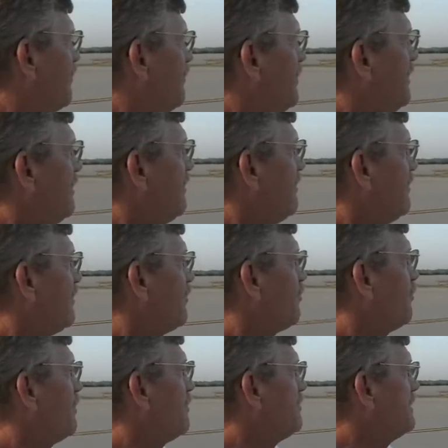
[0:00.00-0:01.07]
We are
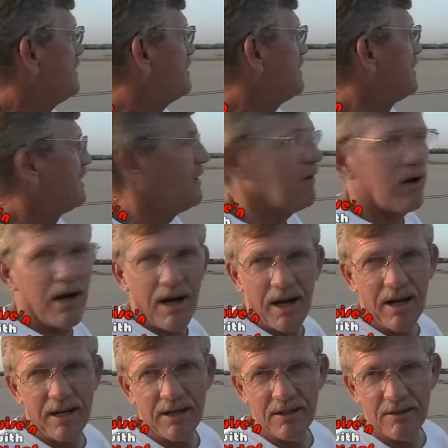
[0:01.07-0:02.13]
in Wilmington,
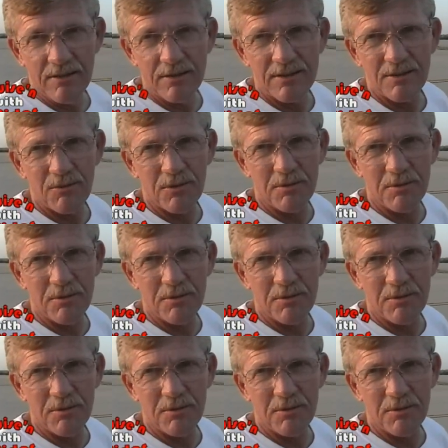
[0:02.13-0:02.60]
Ohio.